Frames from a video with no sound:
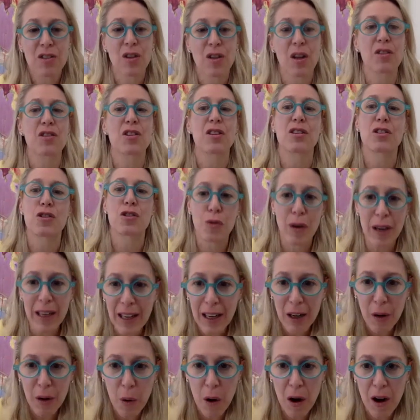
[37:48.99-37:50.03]
such as
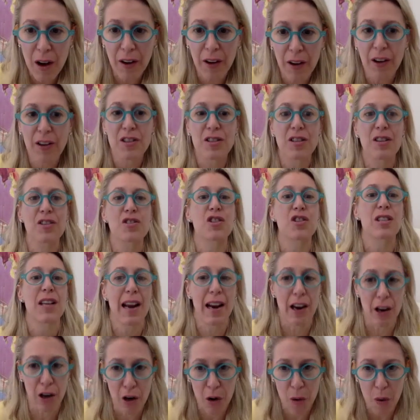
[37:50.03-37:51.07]
drinking water, such as
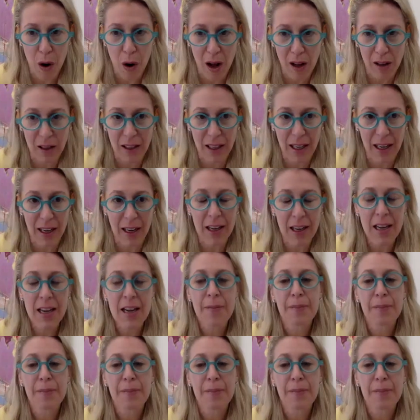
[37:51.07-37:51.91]
air quality.